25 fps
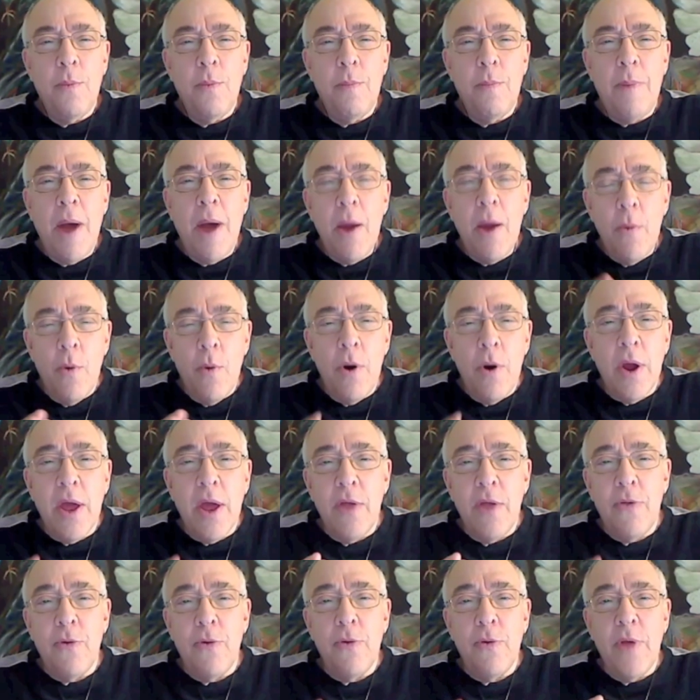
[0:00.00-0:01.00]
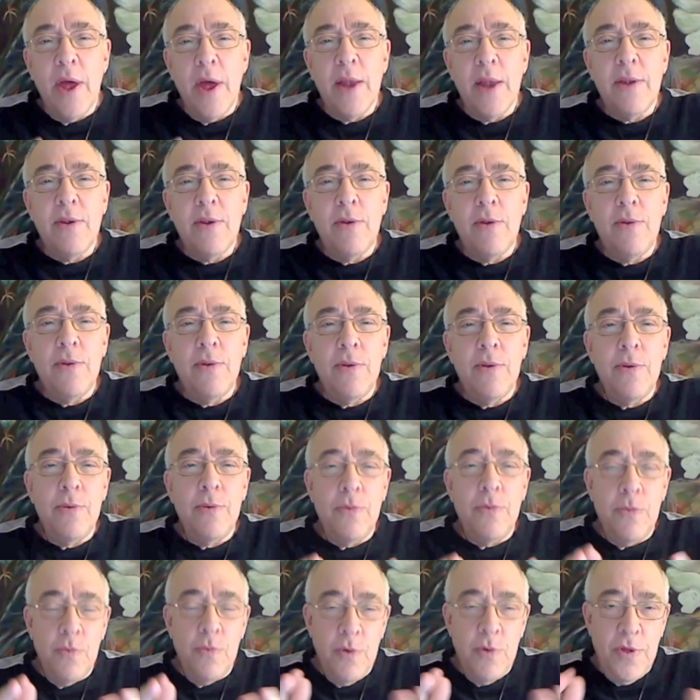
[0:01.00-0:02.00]
By working through that,
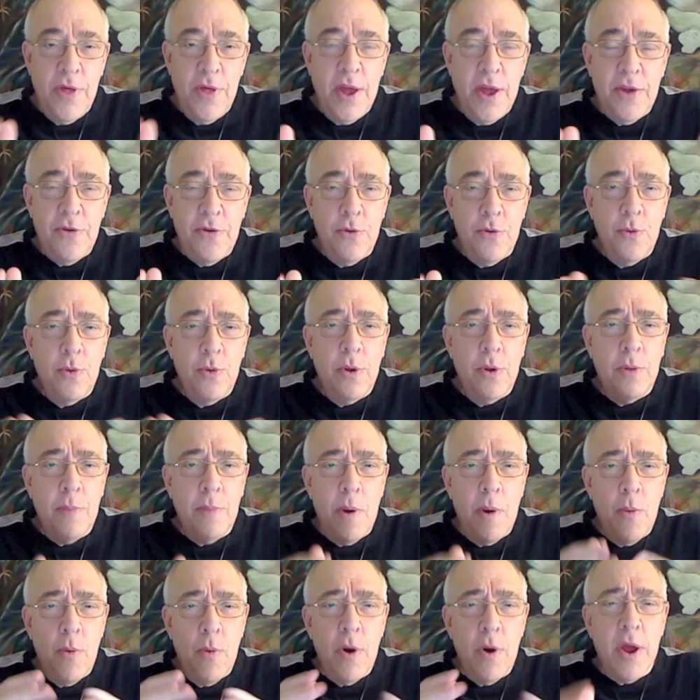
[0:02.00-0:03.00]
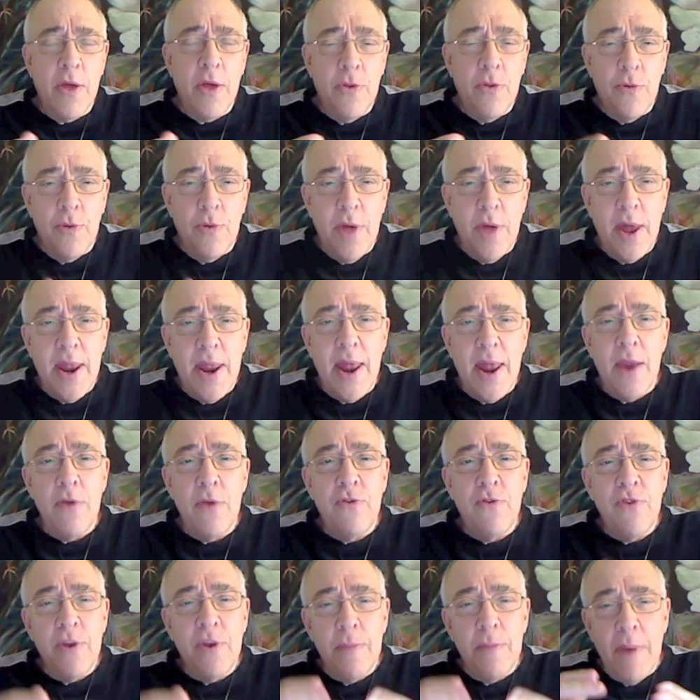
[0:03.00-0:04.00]
with that tool, by working through that
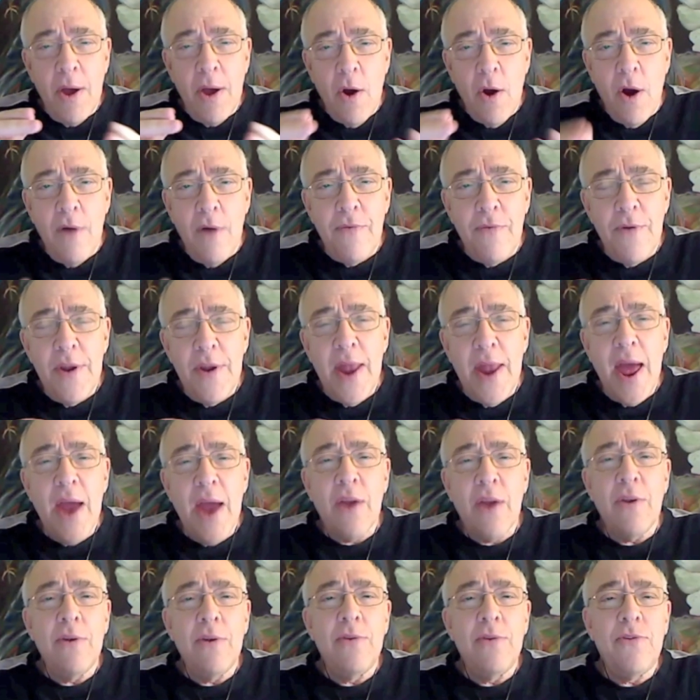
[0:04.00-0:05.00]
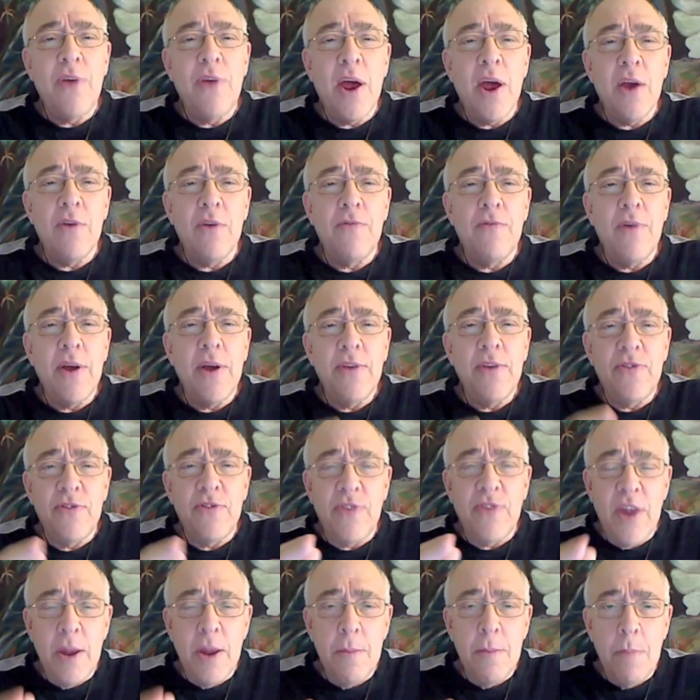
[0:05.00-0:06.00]
energy, and by offering
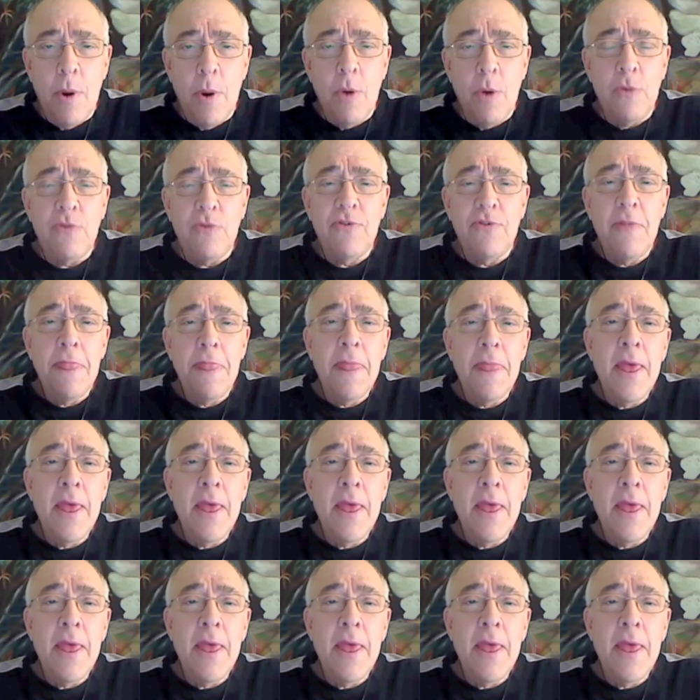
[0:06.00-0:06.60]
sacrifices and embos,